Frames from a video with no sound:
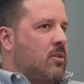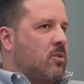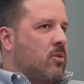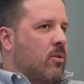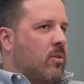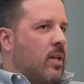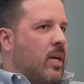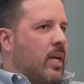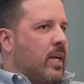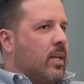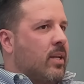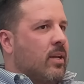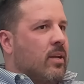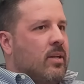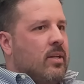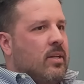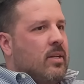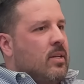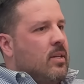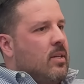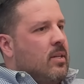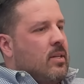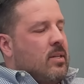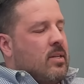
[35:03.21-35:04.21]
So
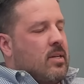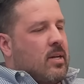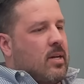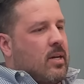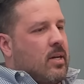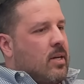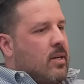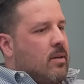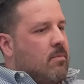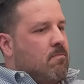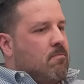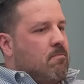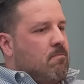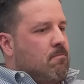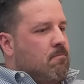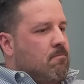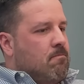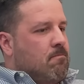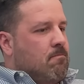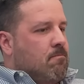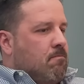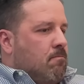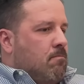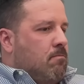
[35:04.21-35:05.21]

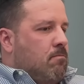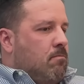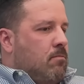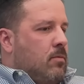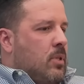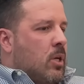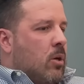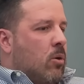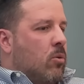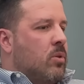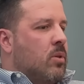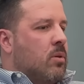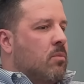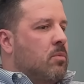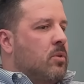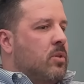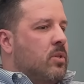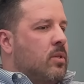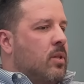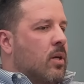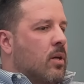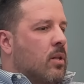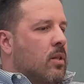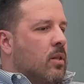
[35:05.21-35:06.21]

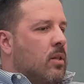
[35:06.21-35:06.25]
the